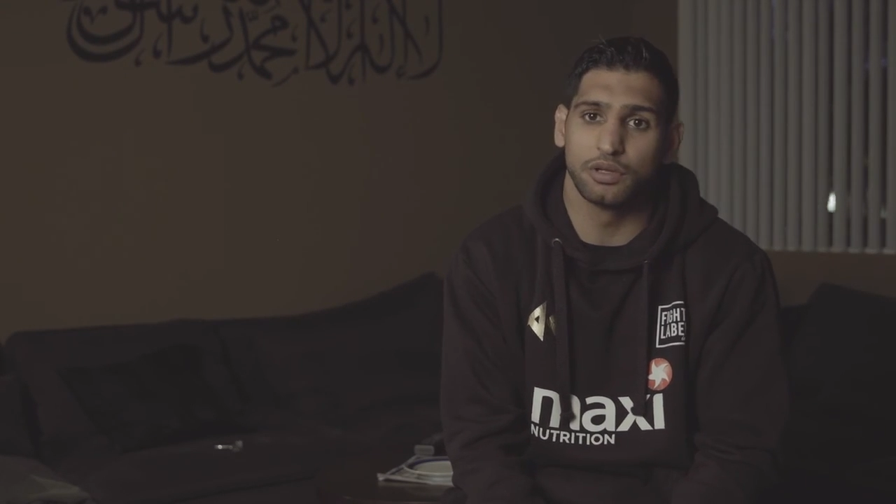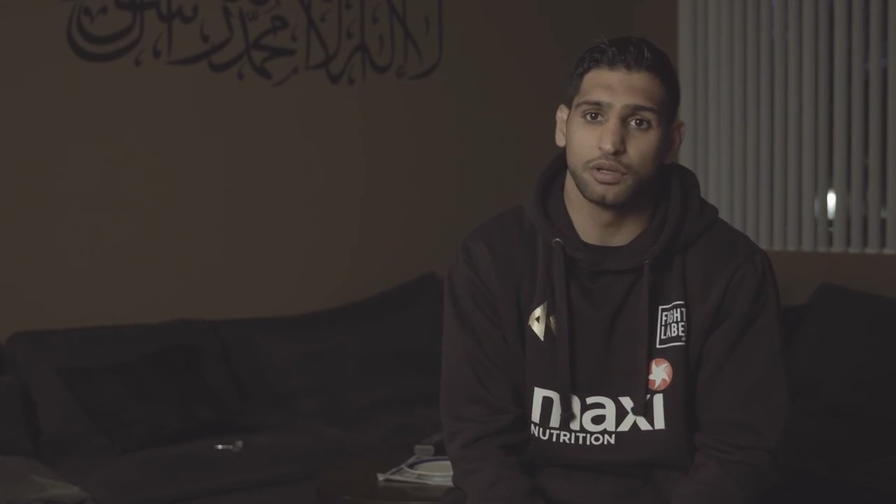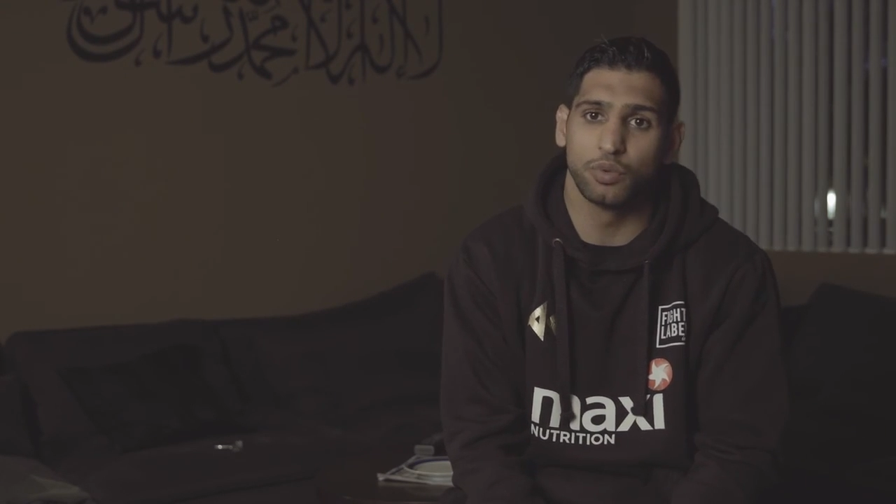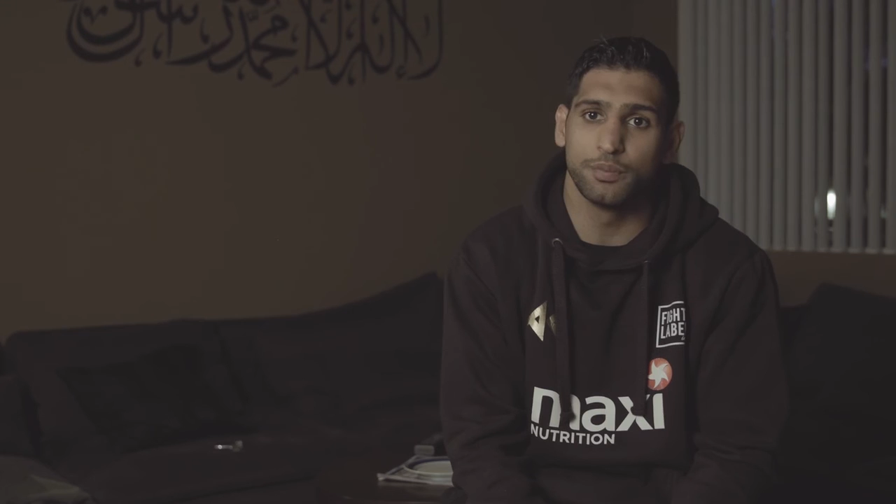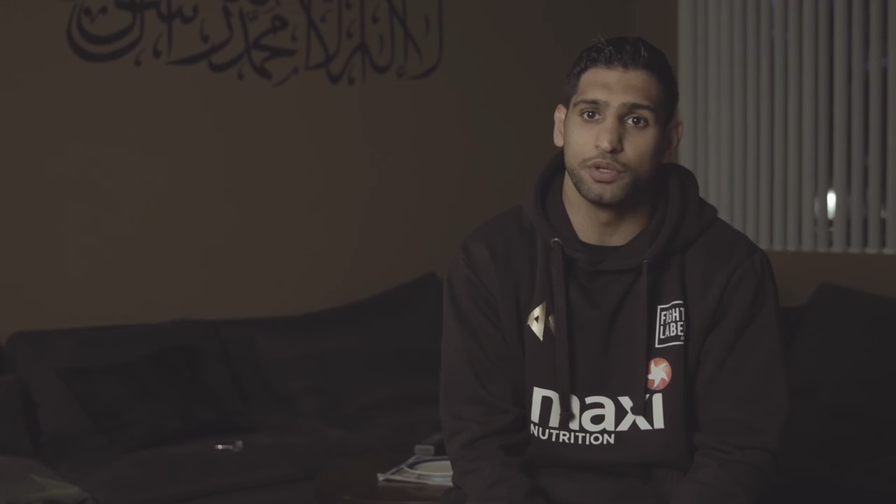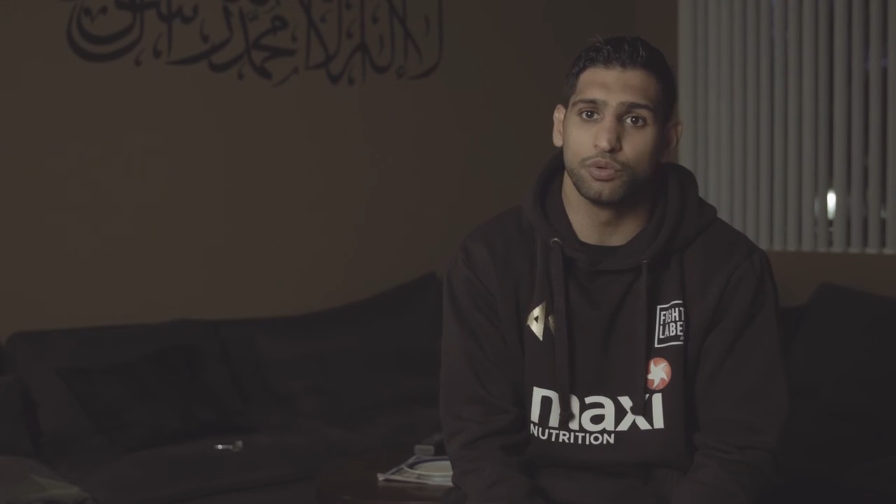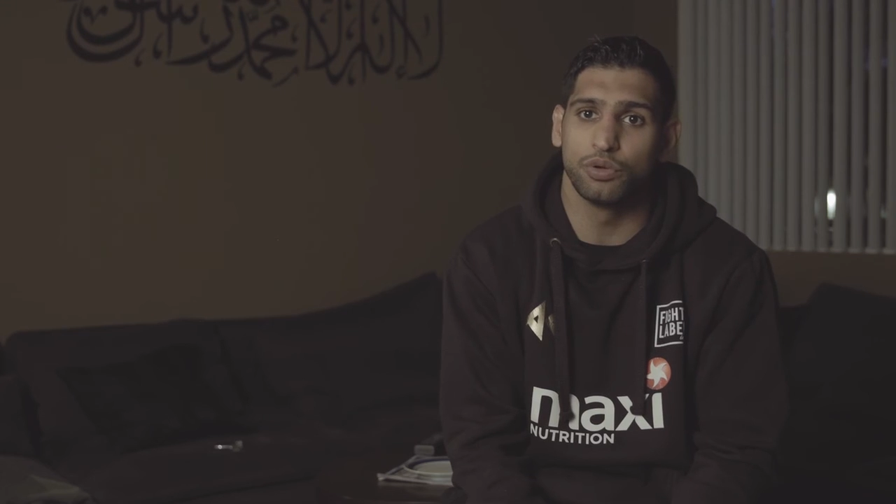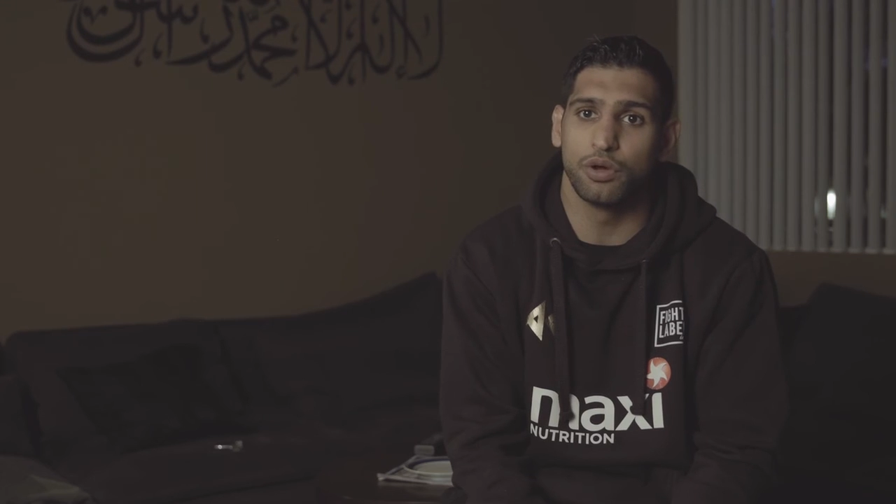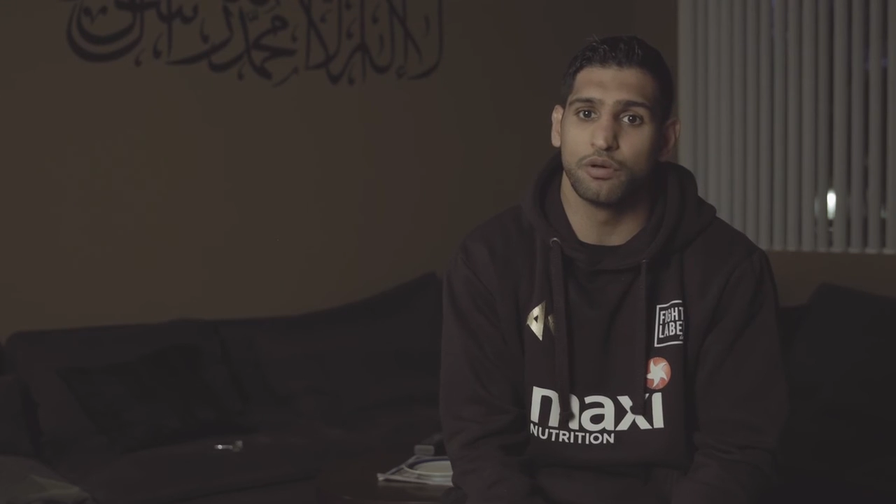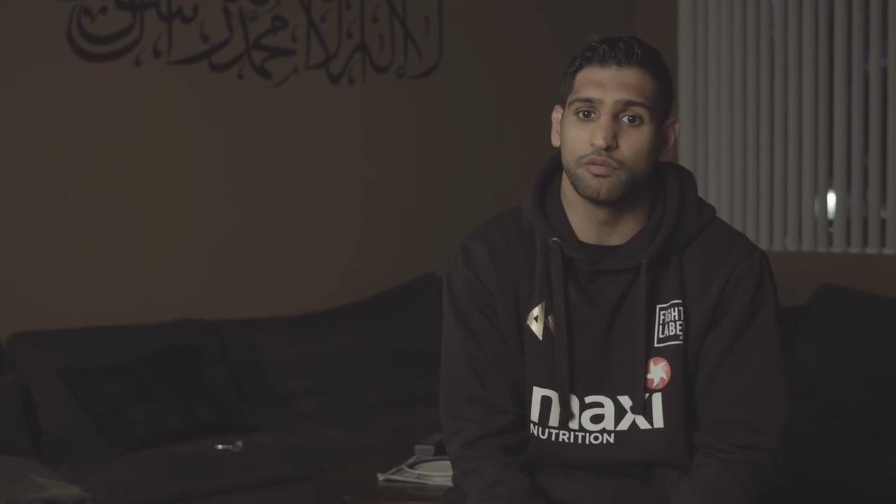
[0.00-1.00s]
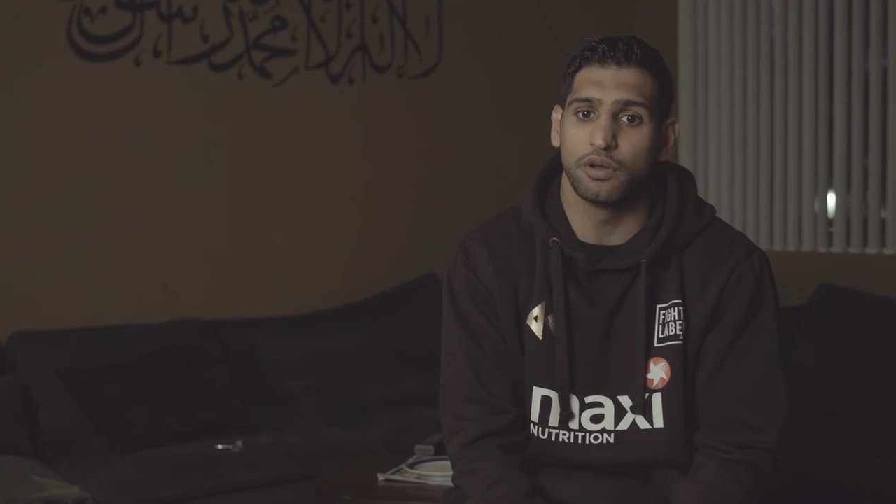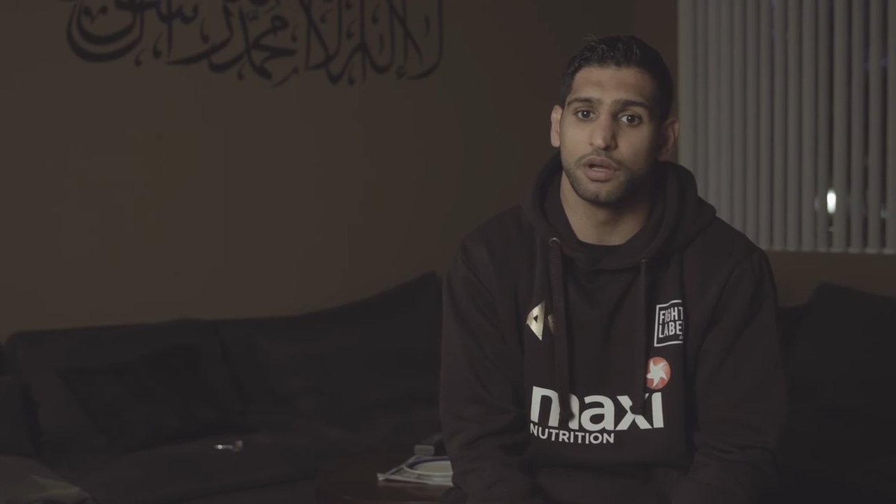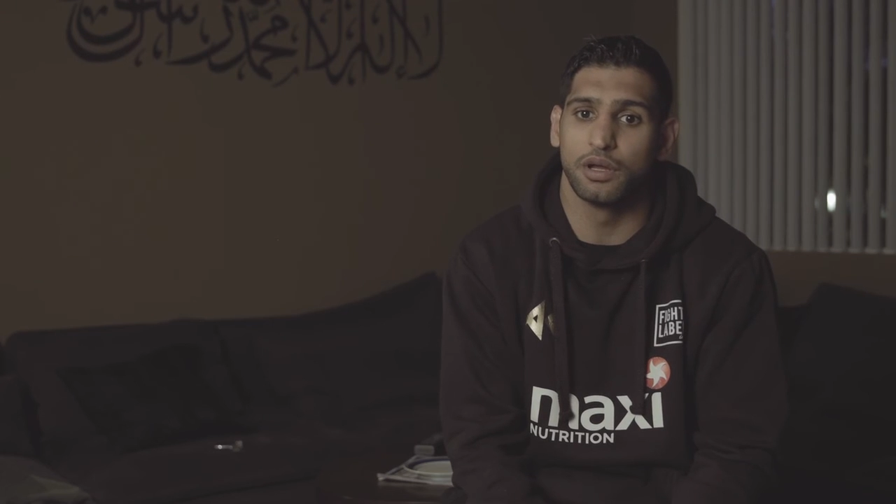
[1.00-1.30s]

we've been doing a lot